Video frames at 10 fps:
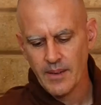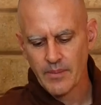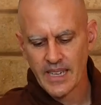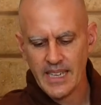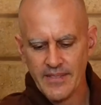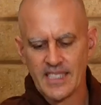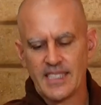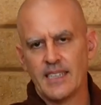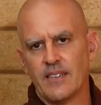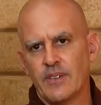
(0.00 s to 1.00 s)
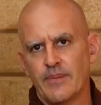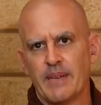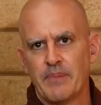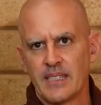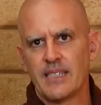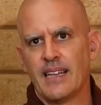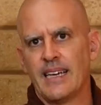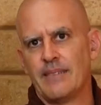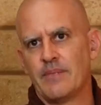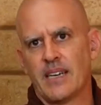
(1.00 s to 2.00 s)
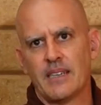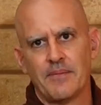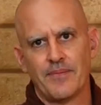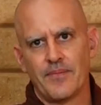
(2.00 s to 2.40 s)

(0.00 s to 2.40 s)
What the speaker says: But even still, where my personal items are,